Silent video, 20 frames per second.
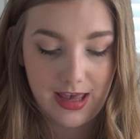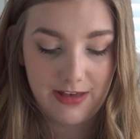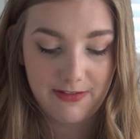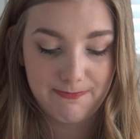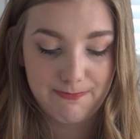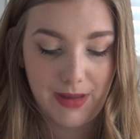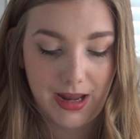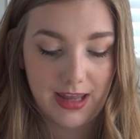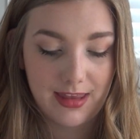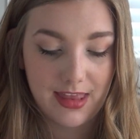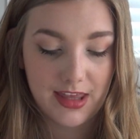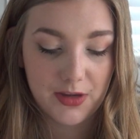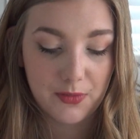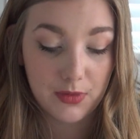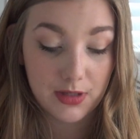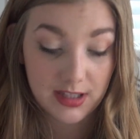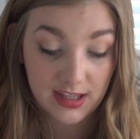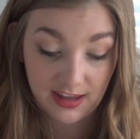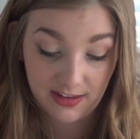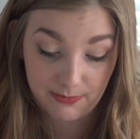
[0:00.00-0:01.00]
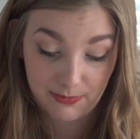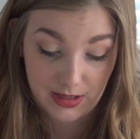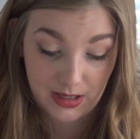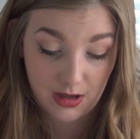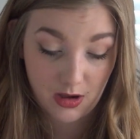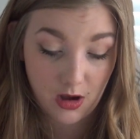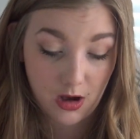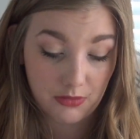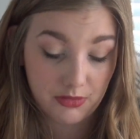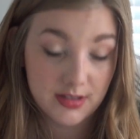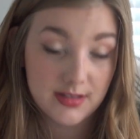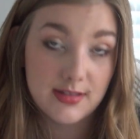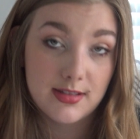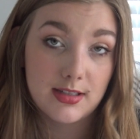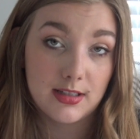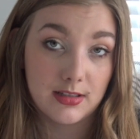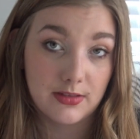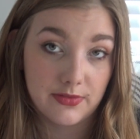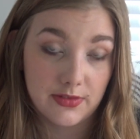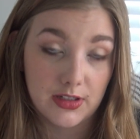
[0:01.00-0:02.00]
If Balak would give me all the
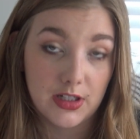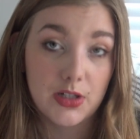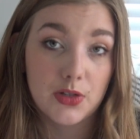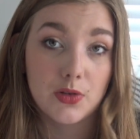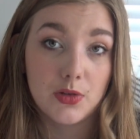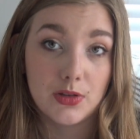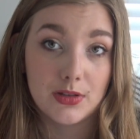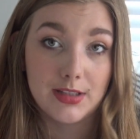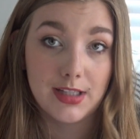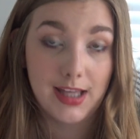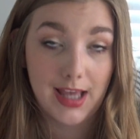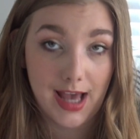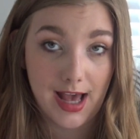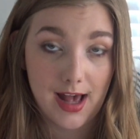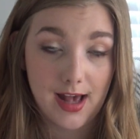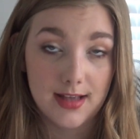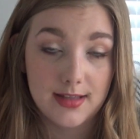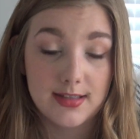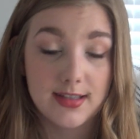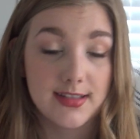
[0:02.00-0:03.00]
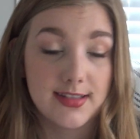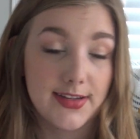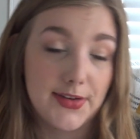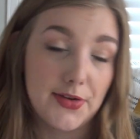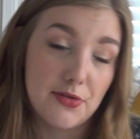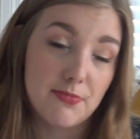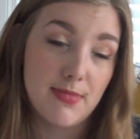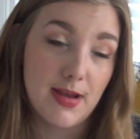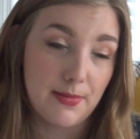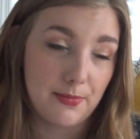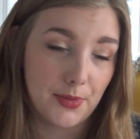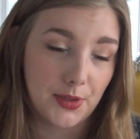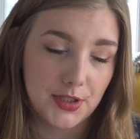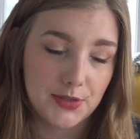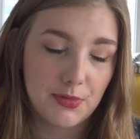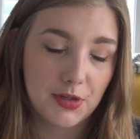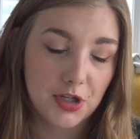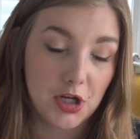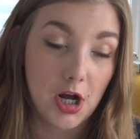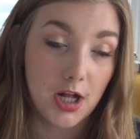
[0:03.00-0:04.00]
silver and gold he has, because he
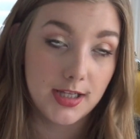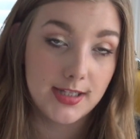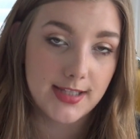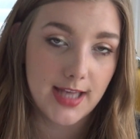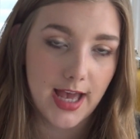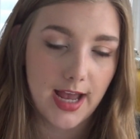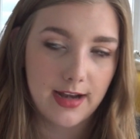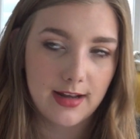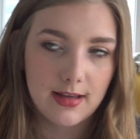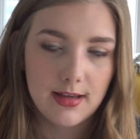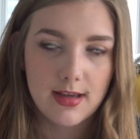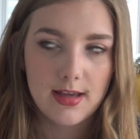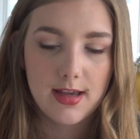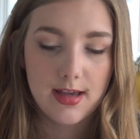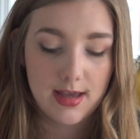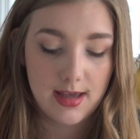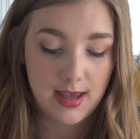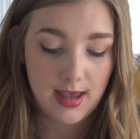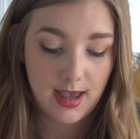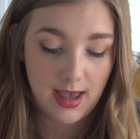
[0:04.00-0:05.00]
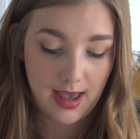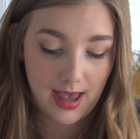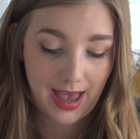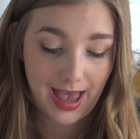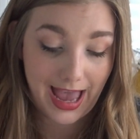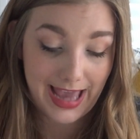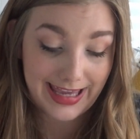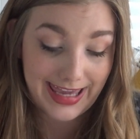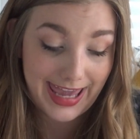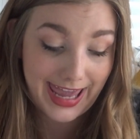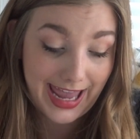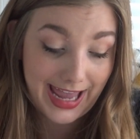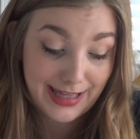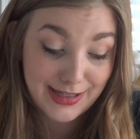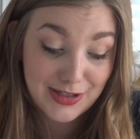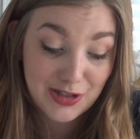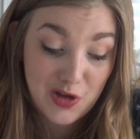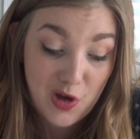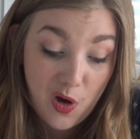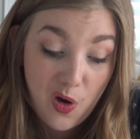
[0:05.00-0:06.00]
remembered what God said, I
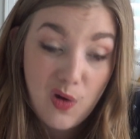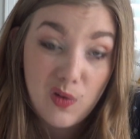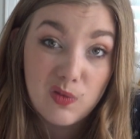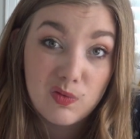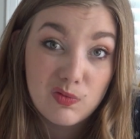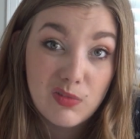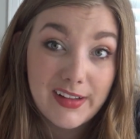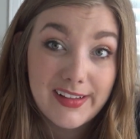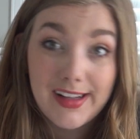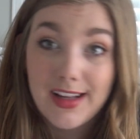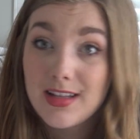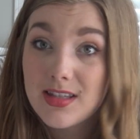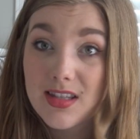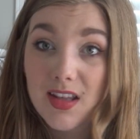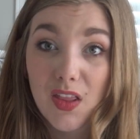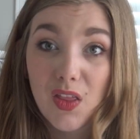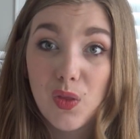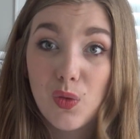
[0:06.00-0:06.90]
can't go against the